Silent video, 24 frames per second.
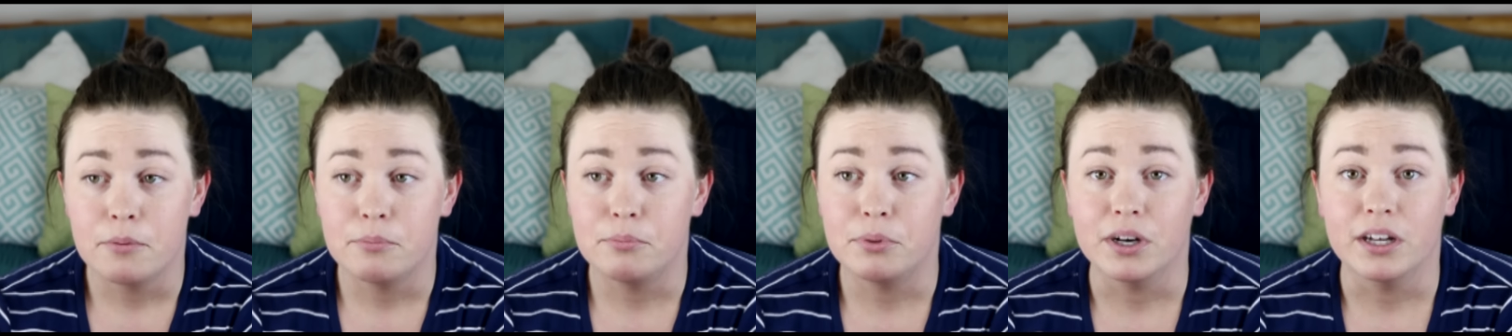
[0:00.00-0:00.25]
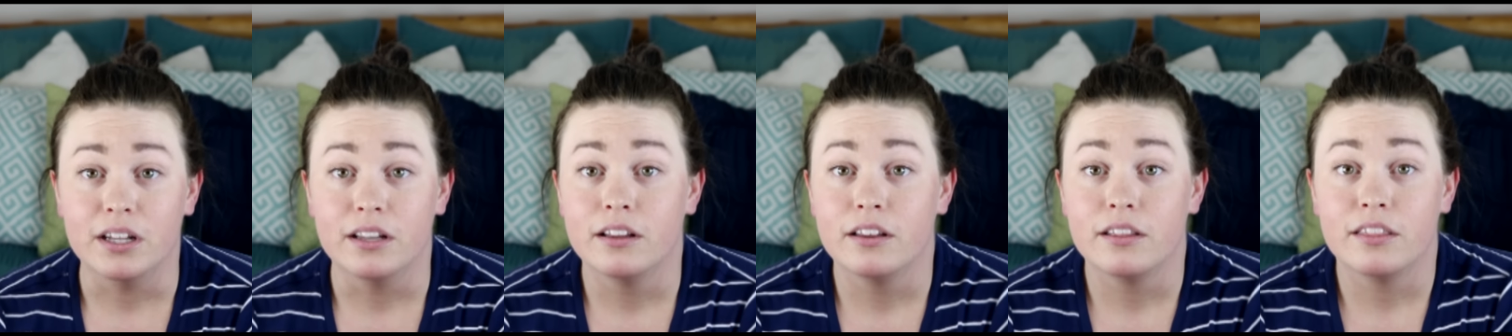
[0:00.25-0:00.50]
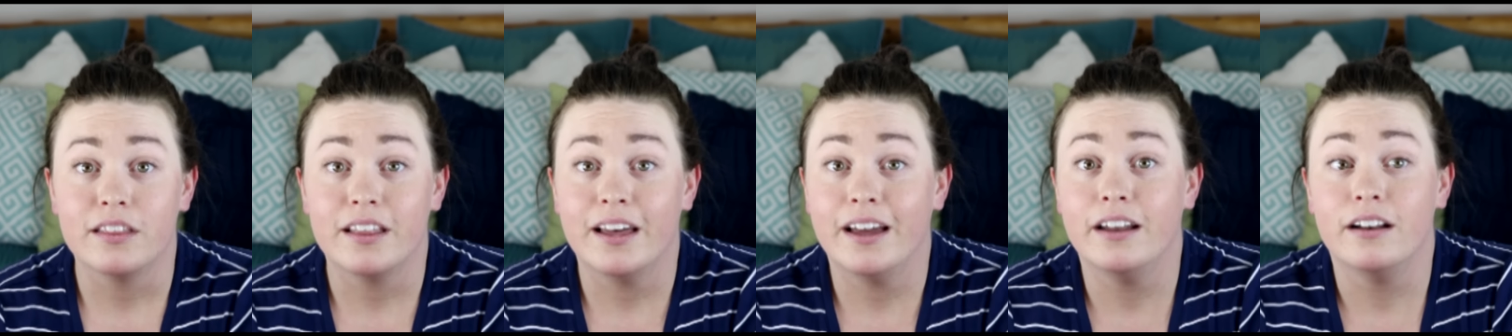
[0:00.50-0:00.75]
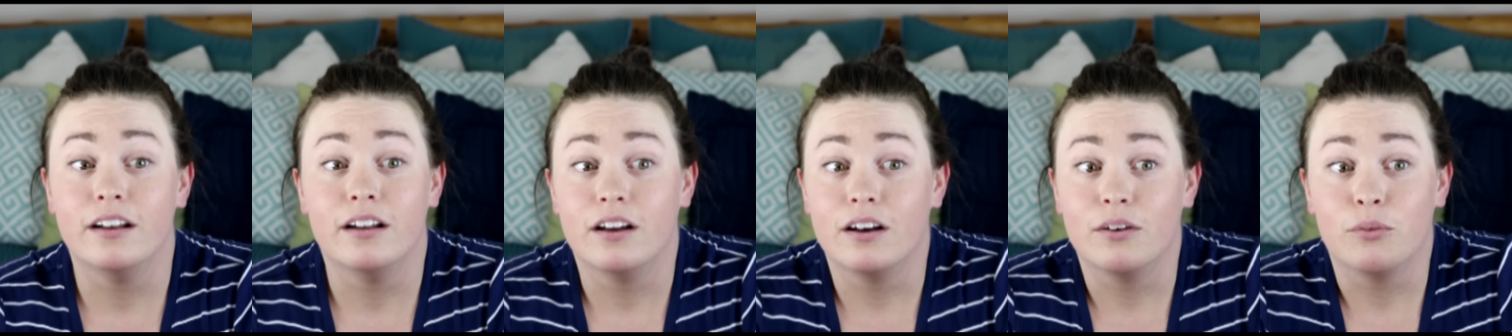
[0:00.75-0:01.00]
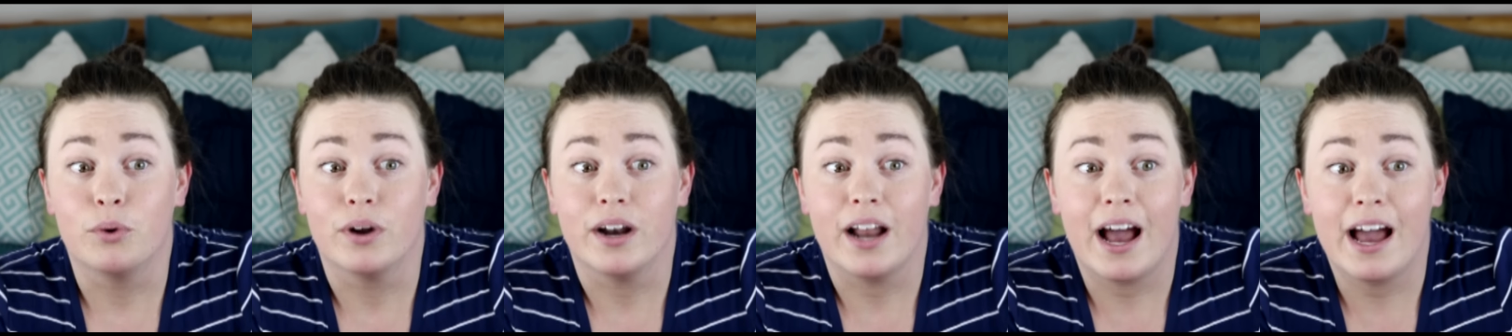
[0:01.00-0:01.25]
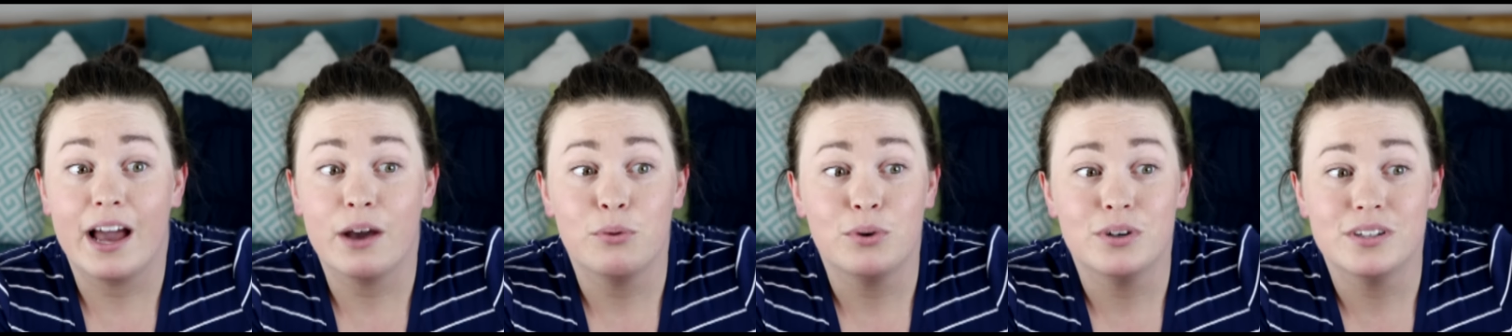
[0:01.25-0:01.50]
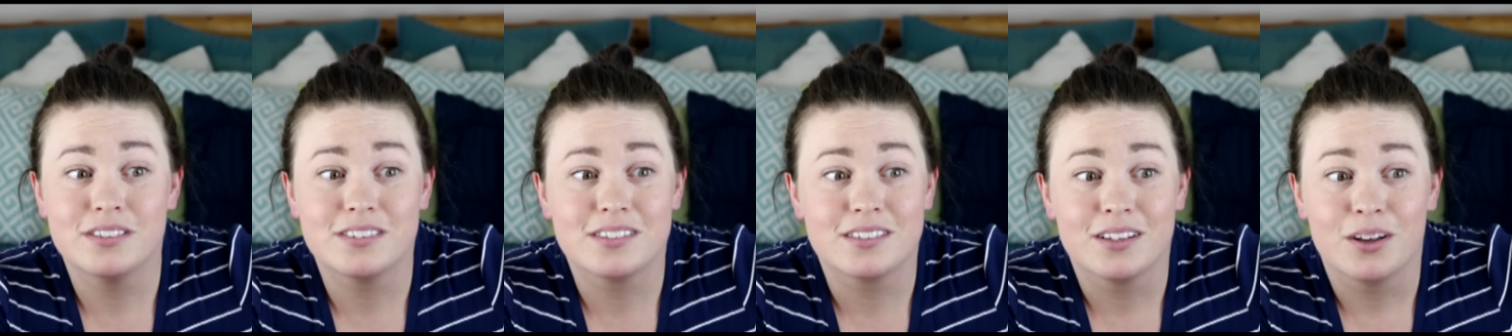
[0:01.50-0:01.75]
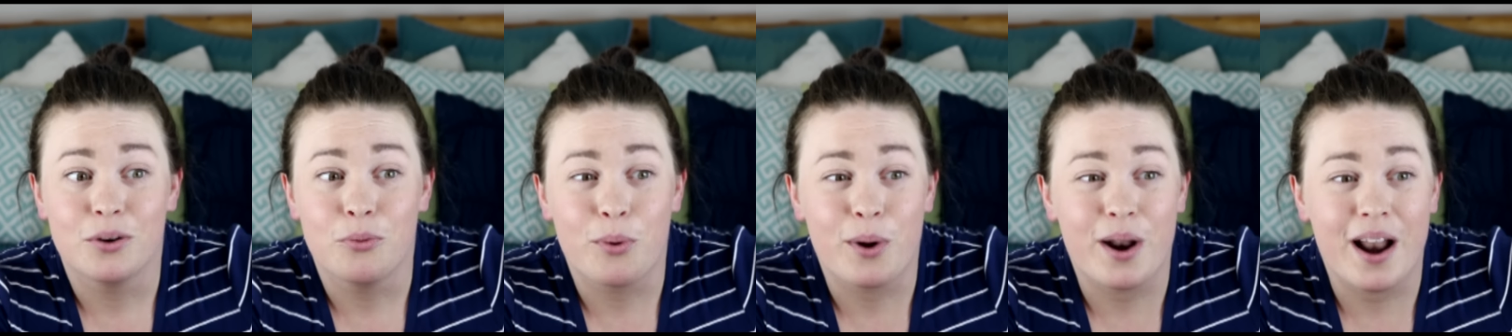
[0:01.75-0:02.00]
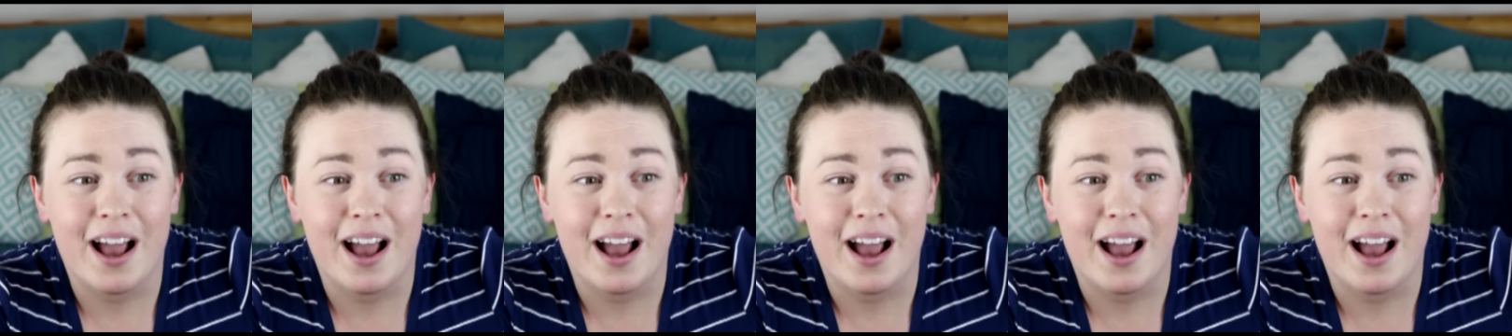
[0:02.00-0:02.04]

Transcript: But then when I was,